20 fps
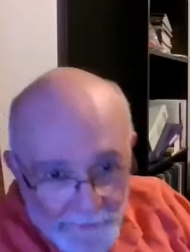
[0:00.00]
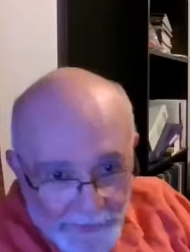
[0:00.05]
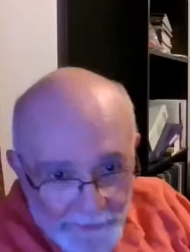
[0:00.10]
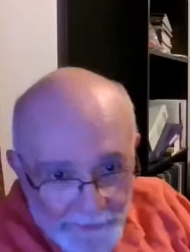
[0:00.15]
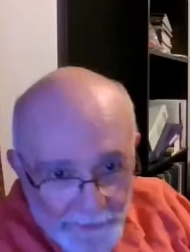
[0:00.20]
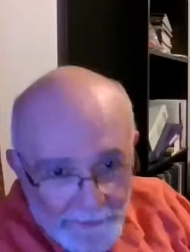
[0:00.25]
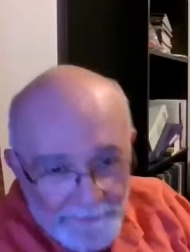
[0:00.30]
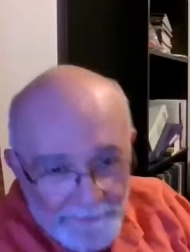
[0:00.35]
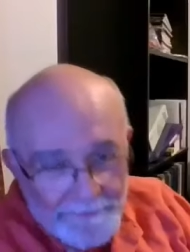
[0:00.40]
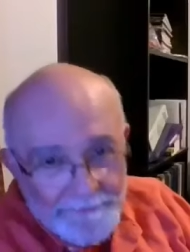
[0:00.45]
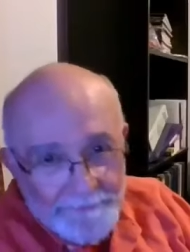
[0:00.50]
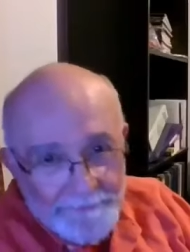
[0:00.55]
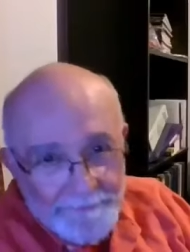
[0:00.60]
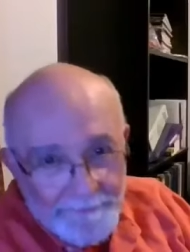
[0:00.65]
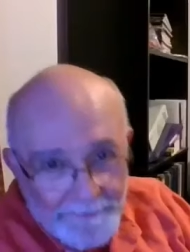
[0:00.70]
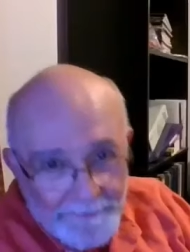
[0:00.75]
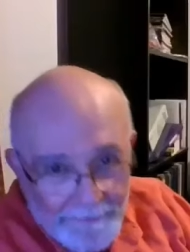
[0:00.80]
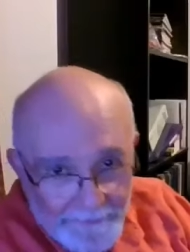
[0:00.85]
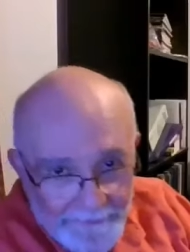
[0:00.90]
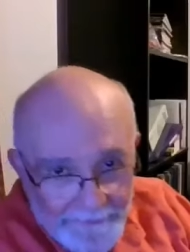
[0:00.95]
someone who
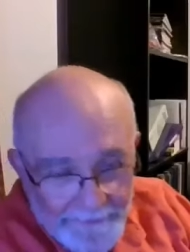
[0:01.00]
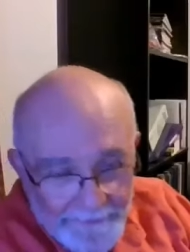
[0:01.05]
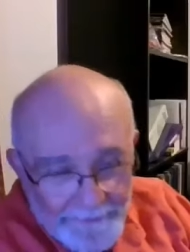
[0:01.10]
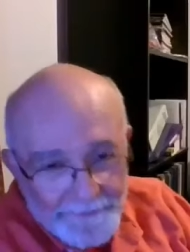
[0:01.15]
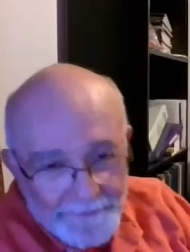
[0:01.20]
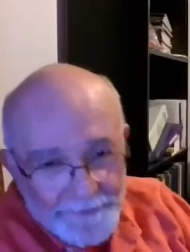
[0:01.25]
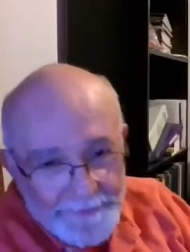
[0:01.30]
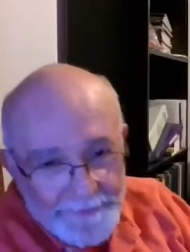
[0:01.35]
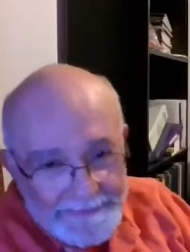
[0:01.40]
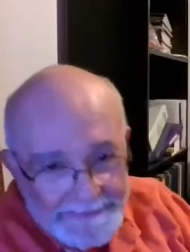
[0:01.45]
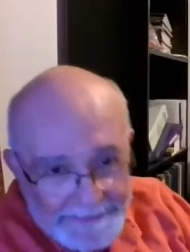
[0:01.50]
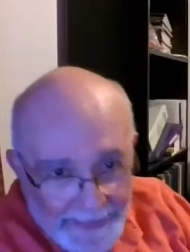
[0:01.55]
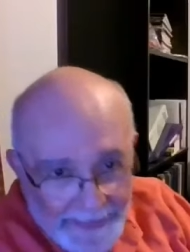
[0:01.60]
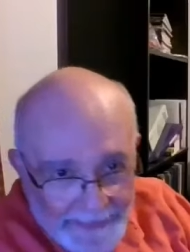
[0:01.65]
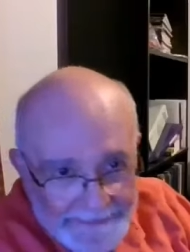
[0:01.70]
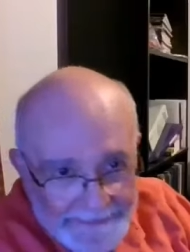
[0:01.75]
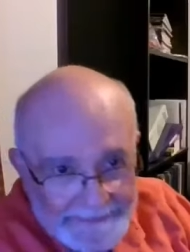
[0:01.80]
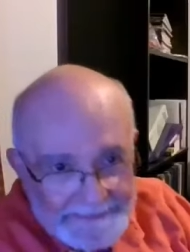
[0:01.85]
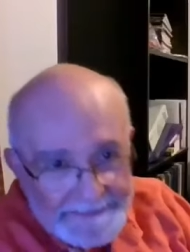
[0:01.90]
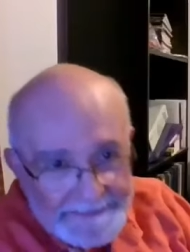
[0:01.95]

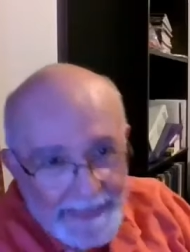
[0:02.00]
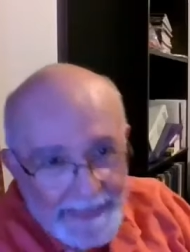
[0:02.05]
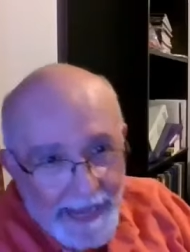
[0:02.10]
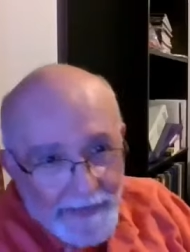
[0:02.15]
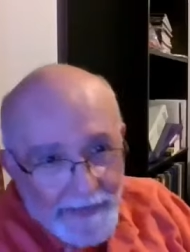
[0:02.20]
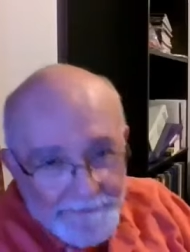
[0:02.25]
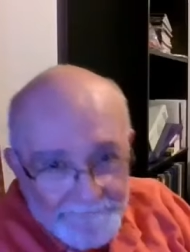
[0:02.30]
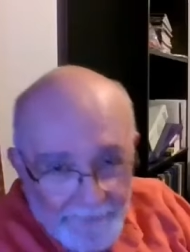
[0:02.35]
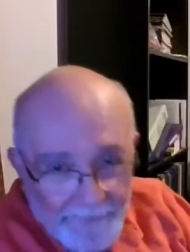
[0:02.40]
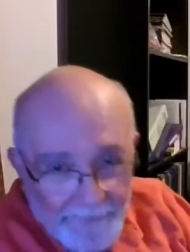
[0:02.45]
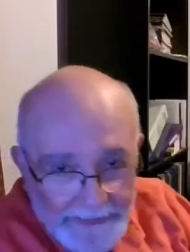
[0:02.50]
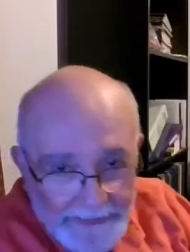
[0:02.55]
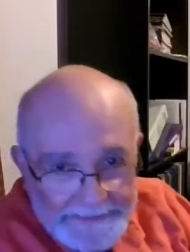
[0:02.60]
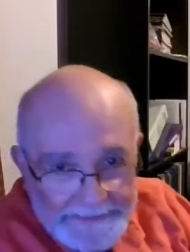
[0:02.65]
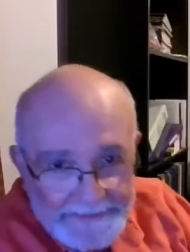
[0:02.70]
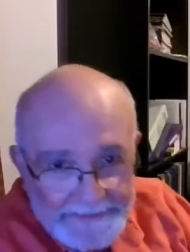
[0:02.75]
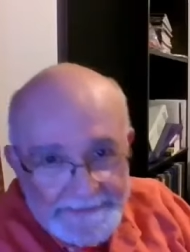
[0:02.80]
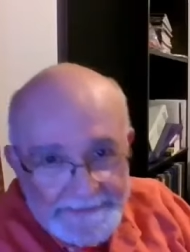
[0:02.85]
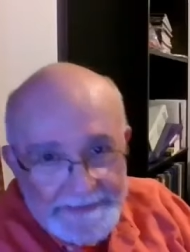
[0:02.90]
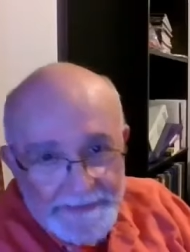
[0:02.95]
presents
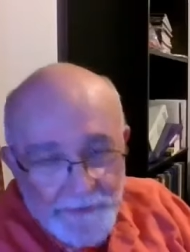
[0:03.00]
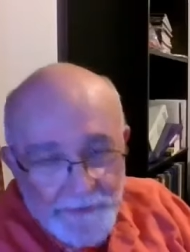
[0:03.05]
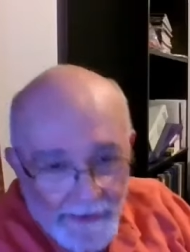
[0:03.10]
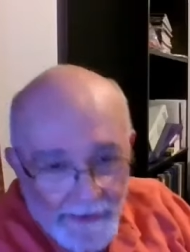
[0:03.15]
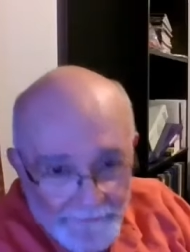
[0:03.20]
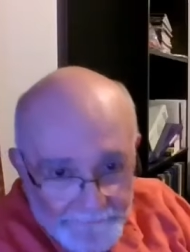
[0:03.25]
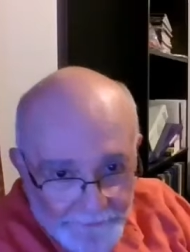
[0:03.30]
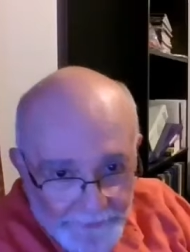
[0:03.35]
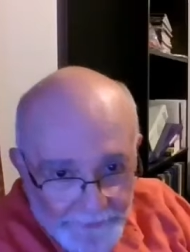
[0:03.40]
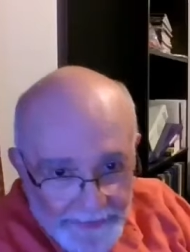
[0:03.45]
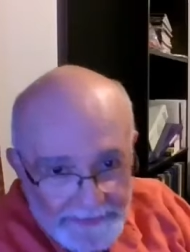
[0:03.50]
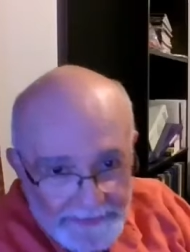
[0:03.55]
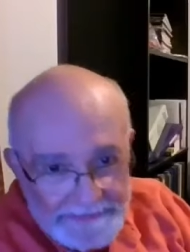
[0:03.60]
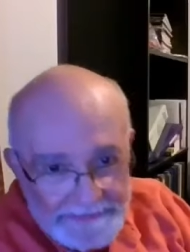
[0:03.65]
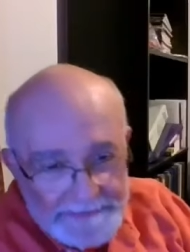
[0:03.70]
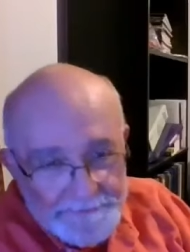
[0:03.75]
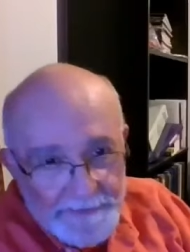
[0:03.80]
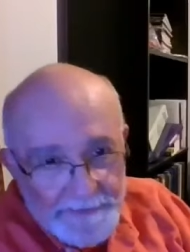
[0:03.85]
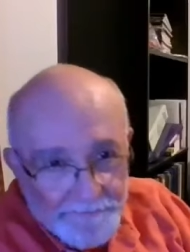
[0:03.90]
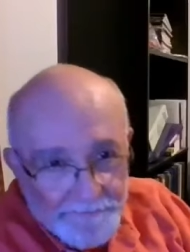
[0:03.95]
sacrifices and
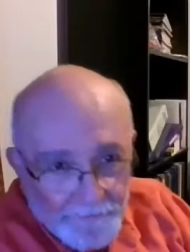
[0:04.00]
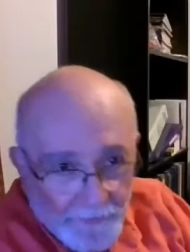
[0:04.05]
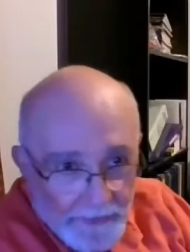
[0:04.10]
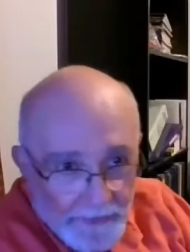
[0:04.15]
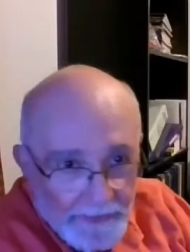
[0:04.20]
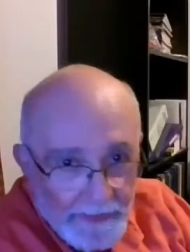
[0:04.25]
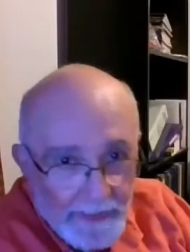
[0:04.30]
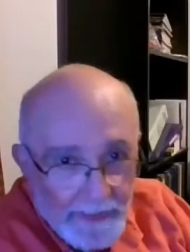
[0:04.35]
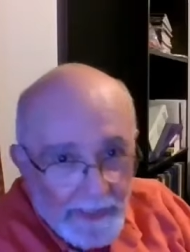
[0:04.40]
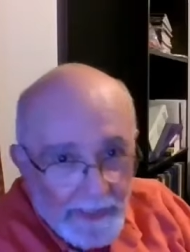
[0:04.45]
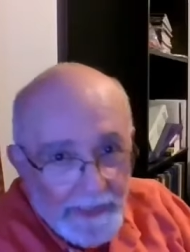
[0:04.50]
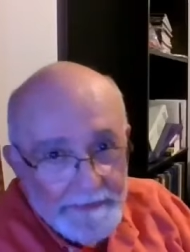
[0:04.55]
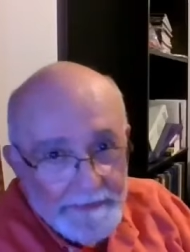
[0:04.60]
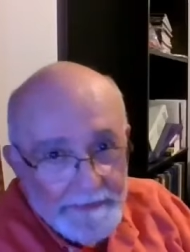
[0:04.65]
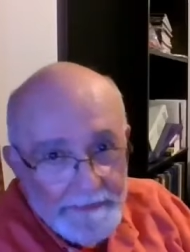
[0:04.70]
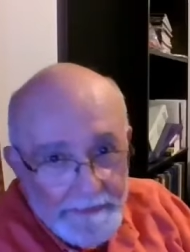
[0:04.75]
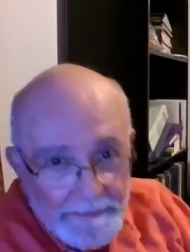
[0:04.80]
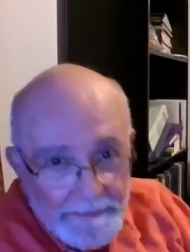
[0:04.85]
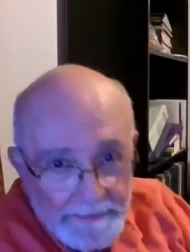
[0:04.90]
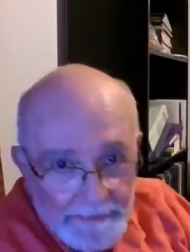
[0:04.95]
offerings before
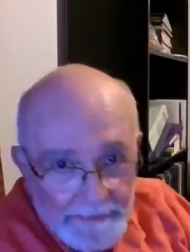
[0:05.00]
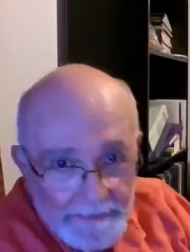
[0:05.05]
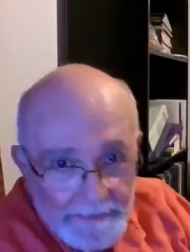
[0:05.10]
God.